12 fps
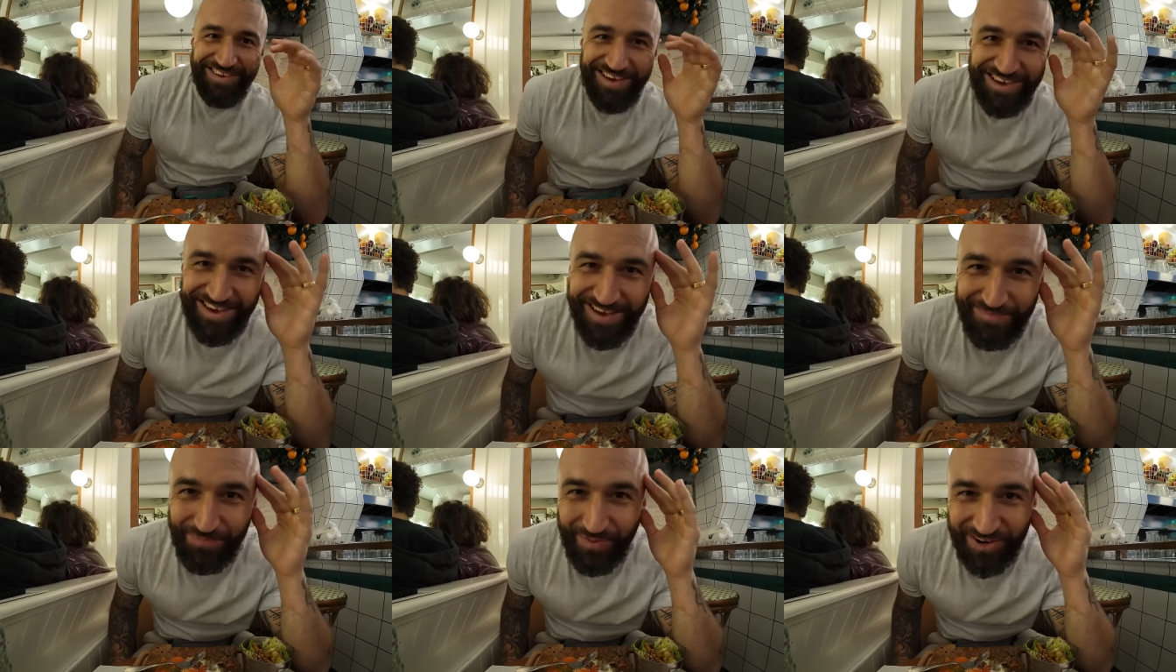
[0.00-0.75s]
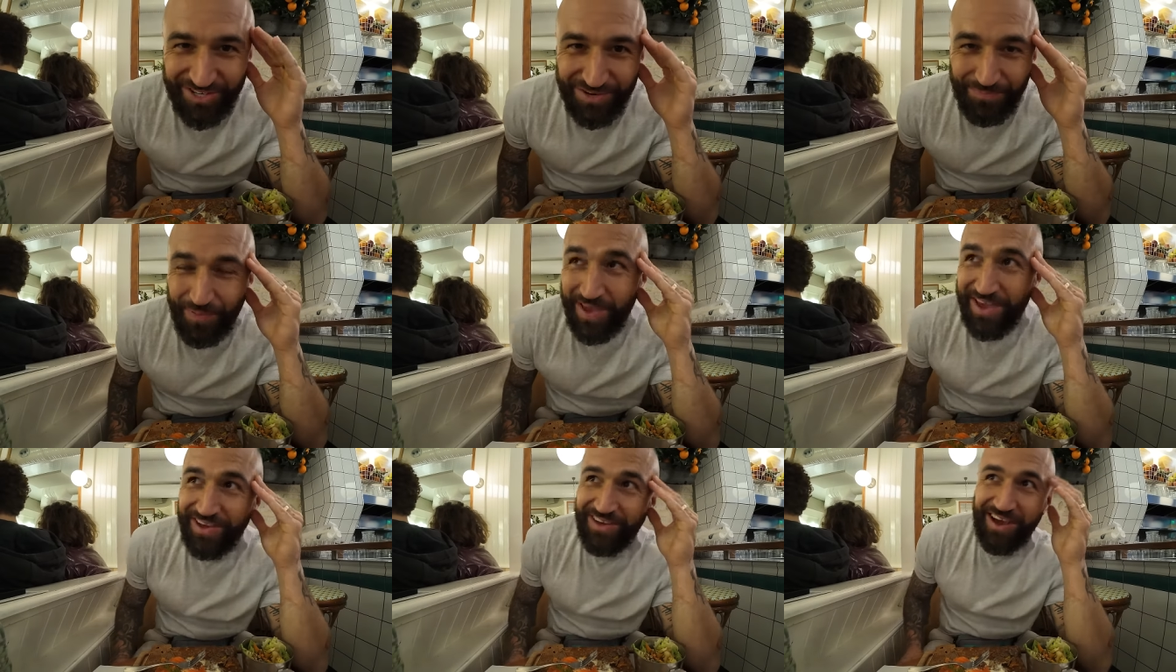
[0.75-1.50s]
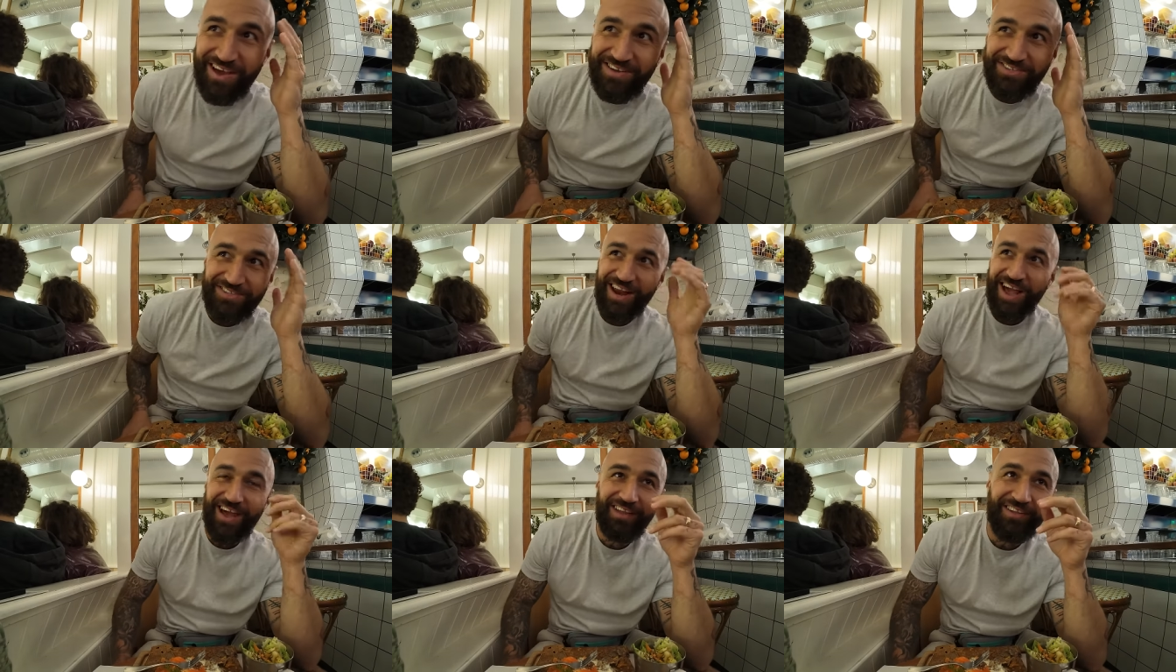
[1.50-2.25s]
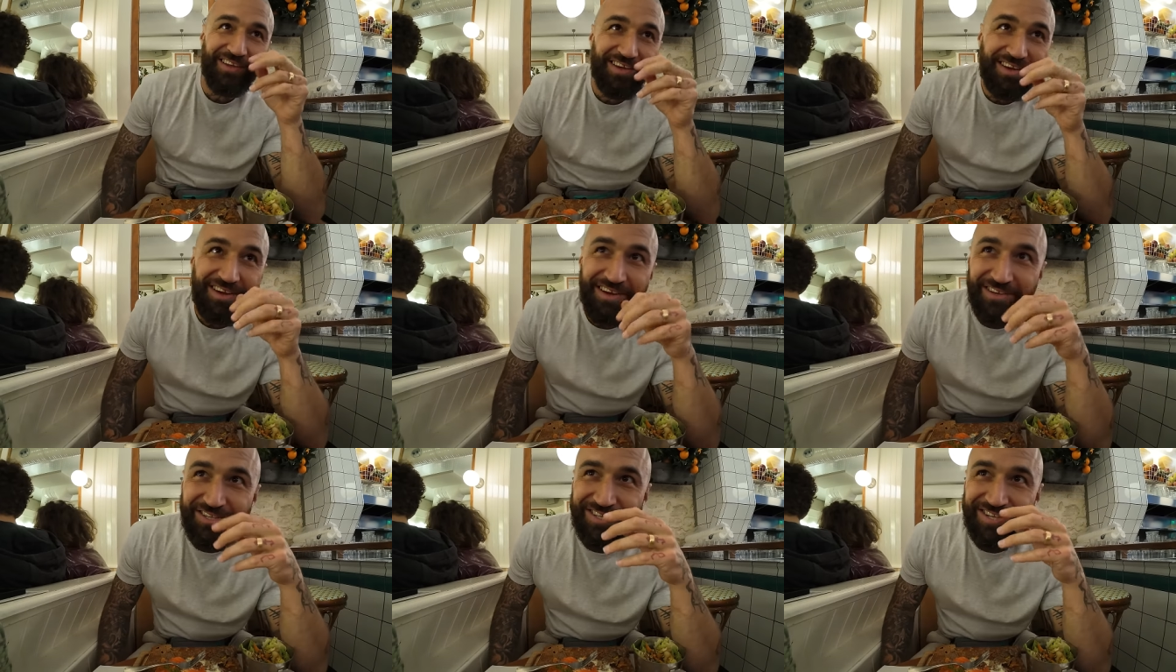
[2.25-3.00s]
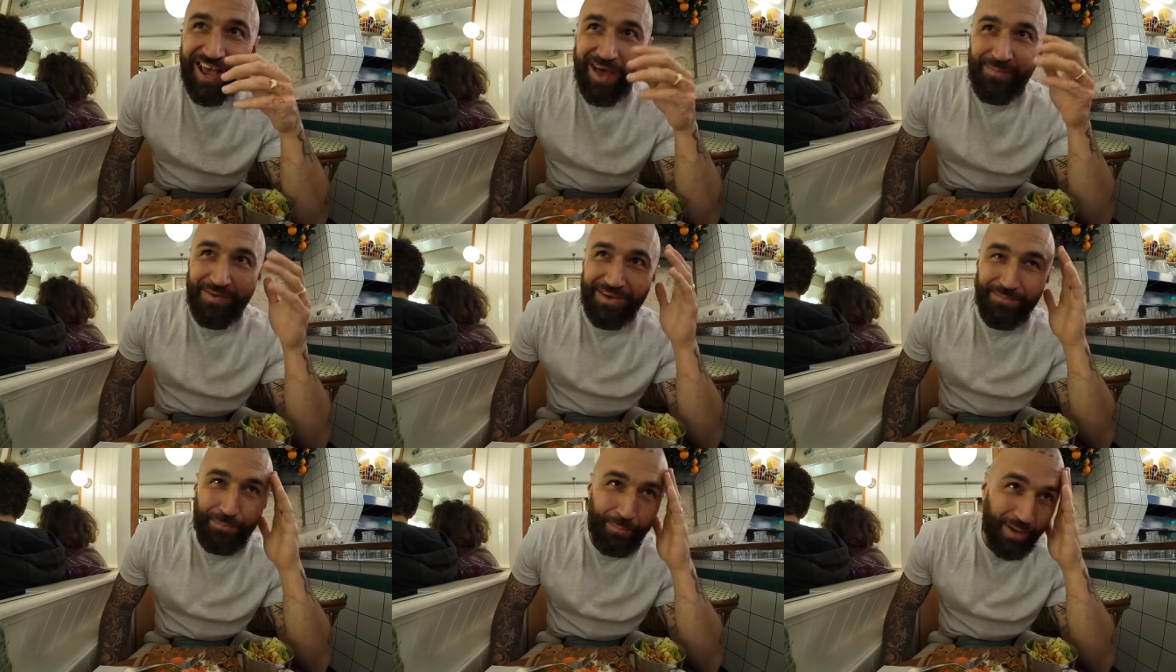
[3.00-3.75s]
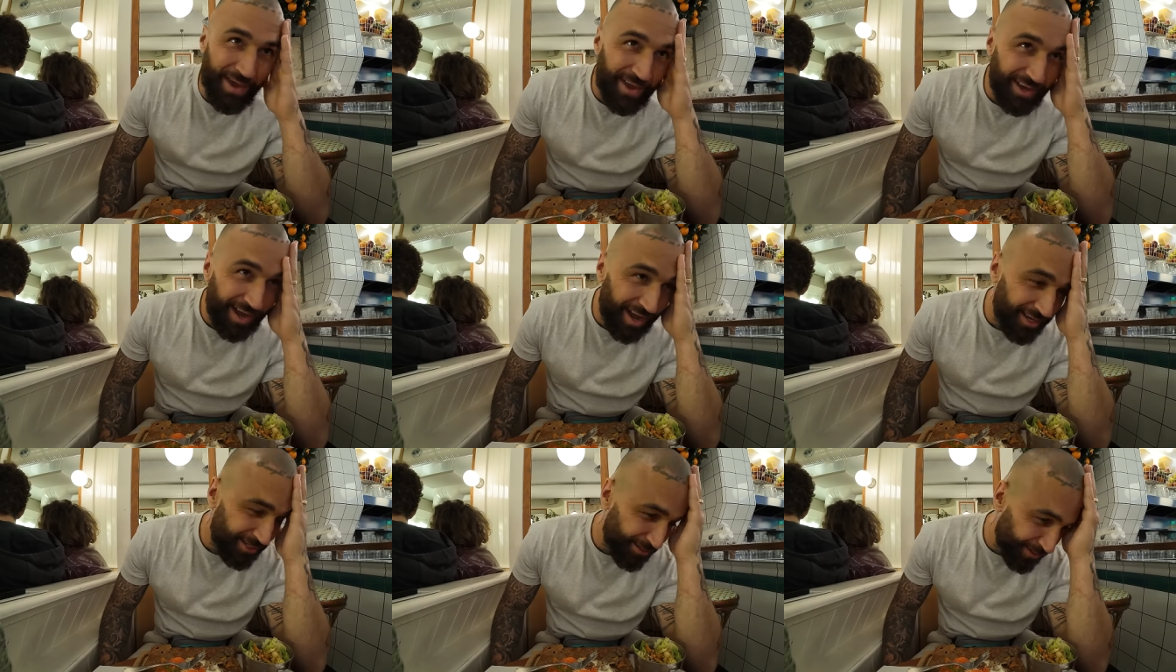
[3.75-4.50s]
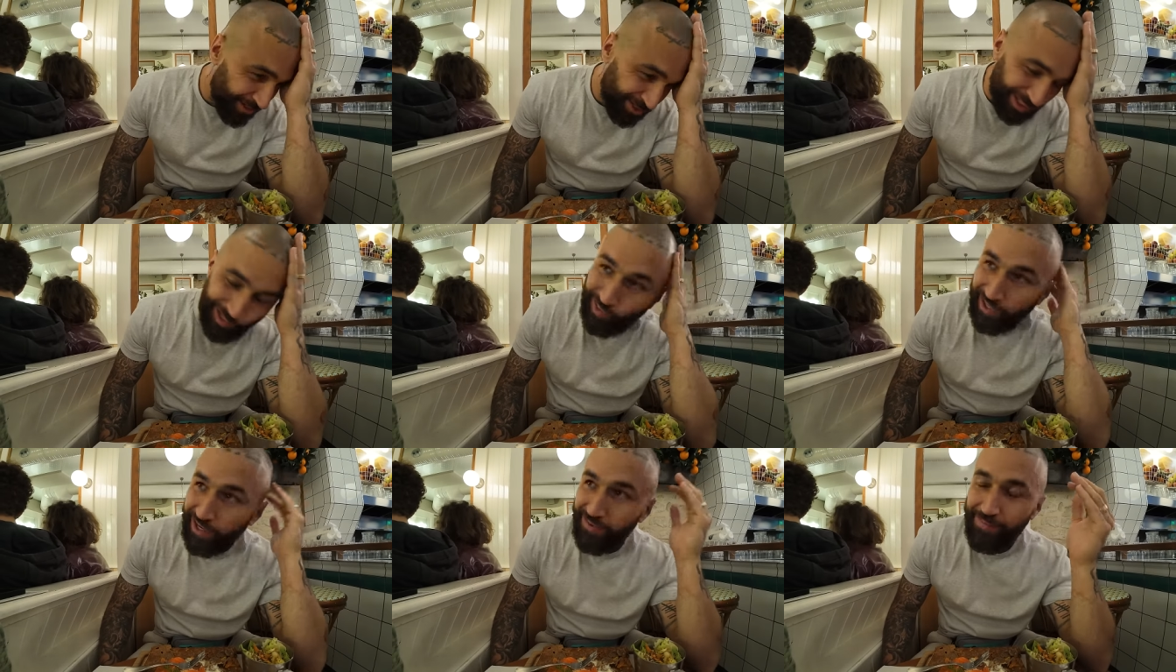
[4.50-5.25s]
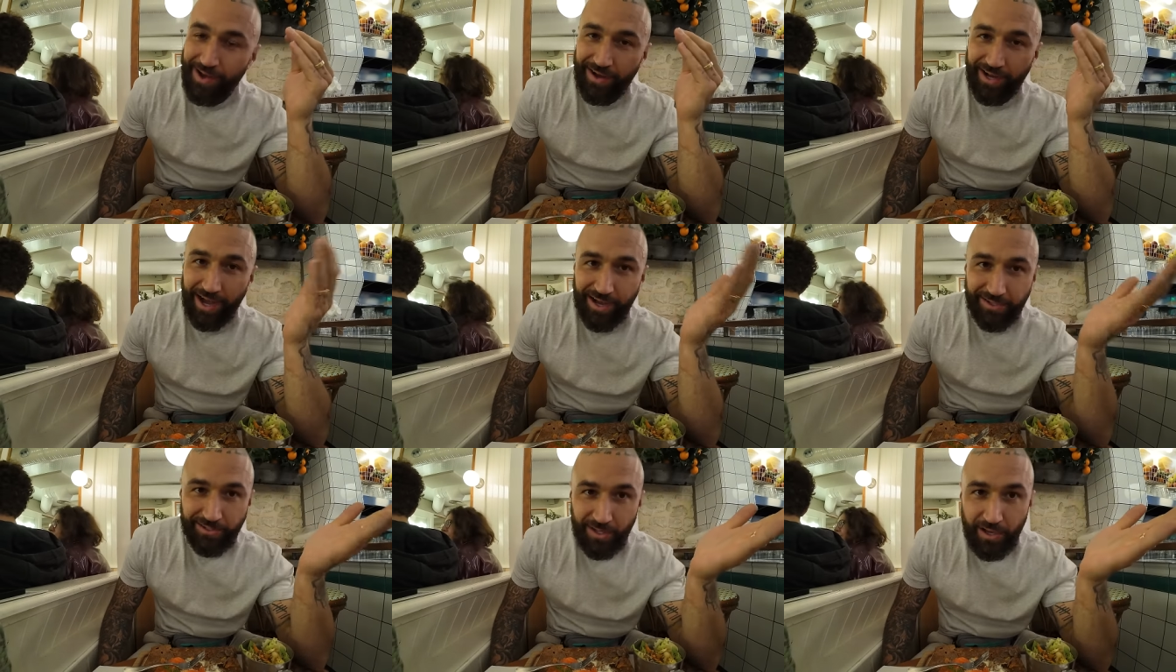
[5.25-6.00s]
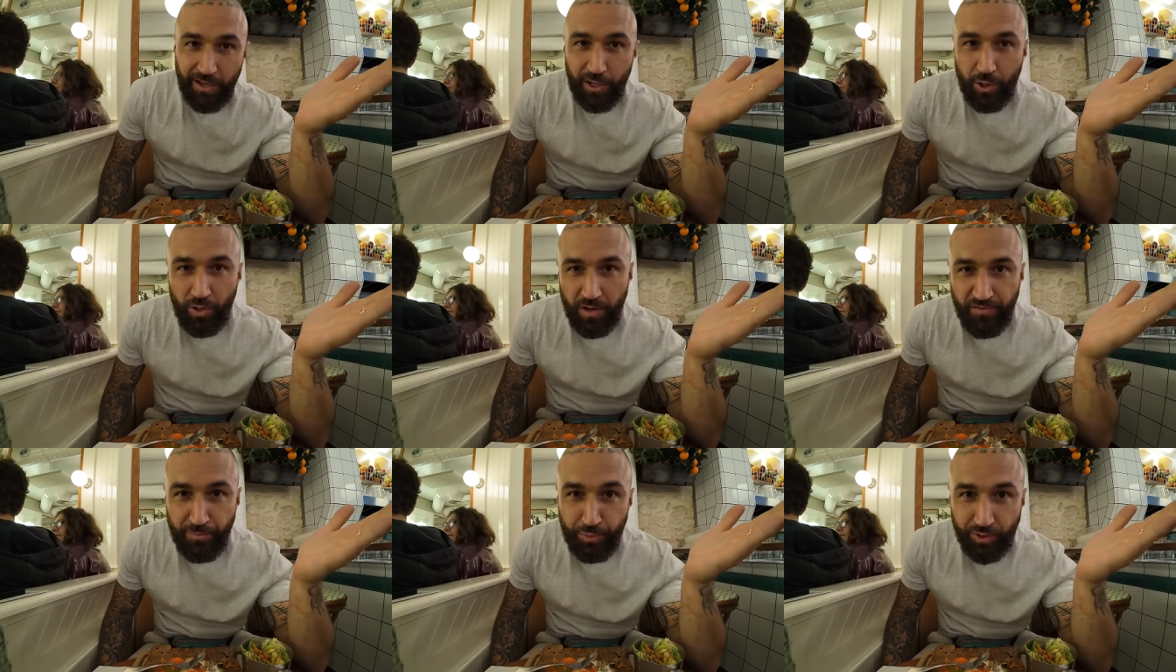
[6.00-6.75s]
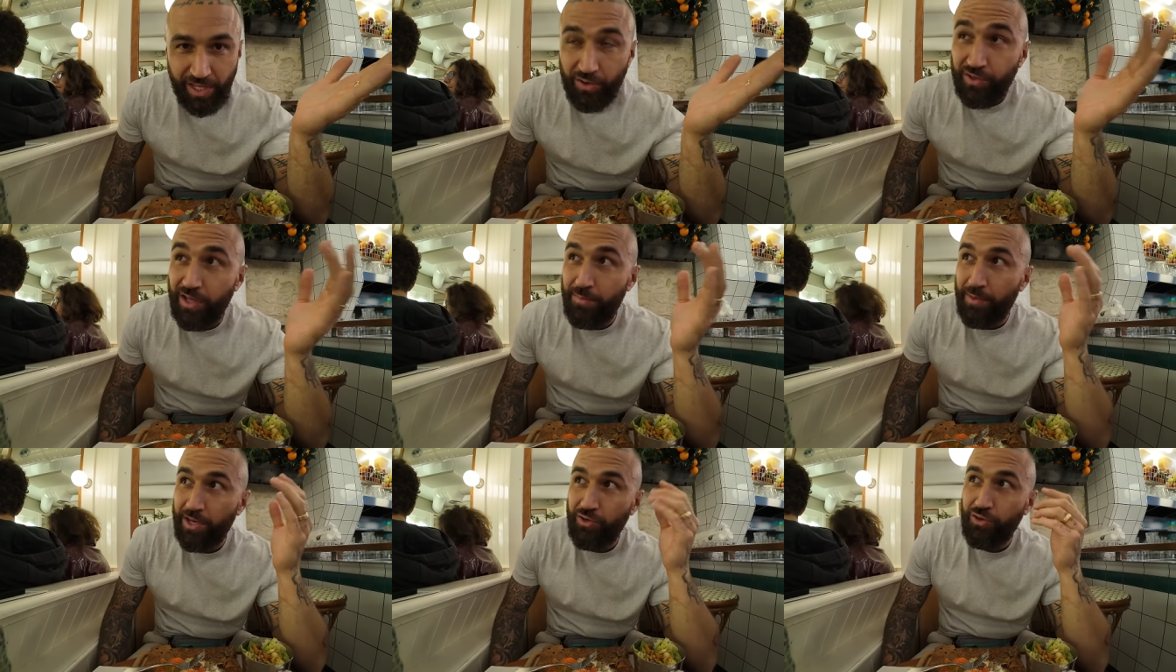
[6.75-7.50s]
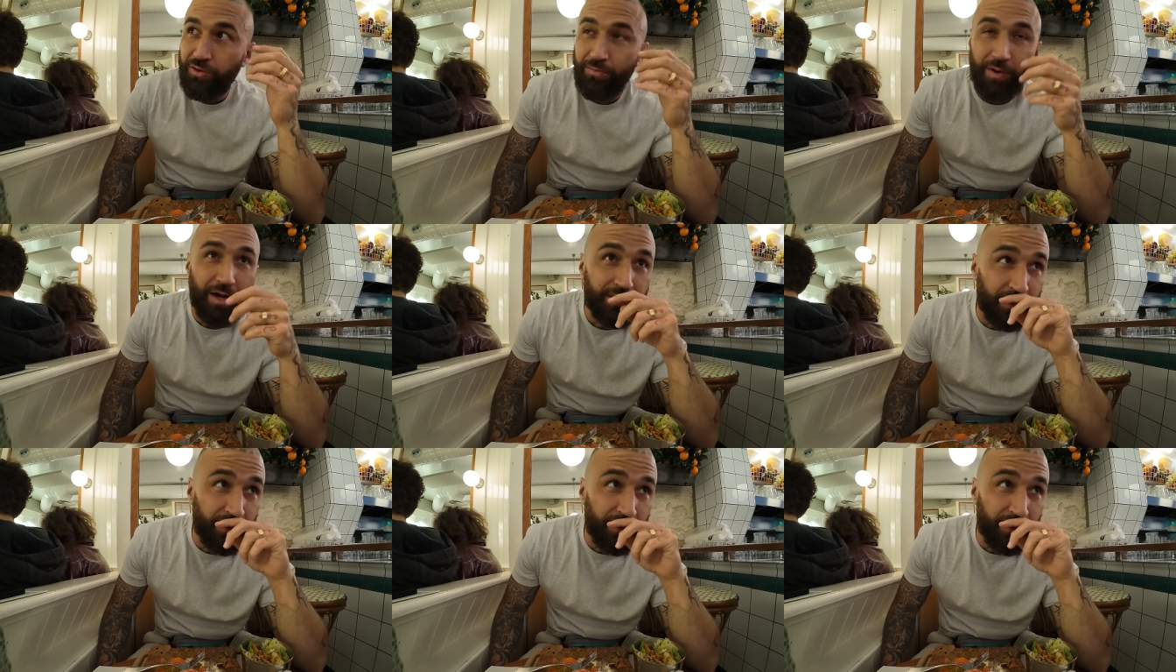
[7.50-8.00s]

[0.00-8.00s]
Hey, bodgy pancakes, lad. Salmon pancakes. What are you talking about, cuz? They even put that on the menu, bro.